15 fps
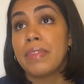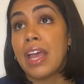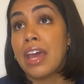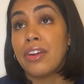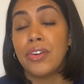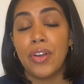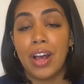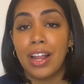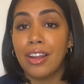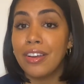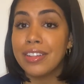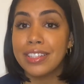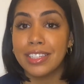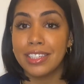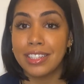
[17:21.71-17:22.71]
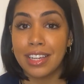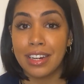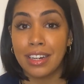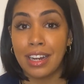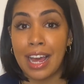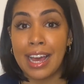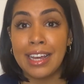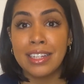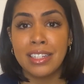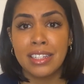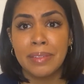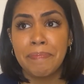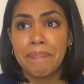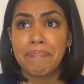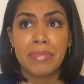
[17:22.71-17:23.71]
I don't know how long this is going to last,
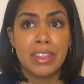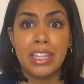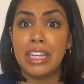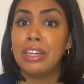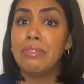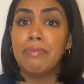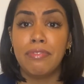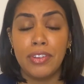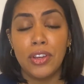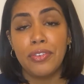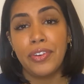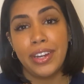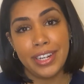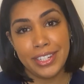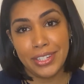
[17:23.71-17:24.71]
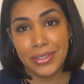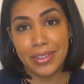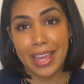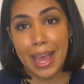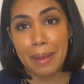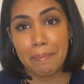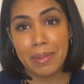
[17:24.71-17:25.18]
then feel free to do that.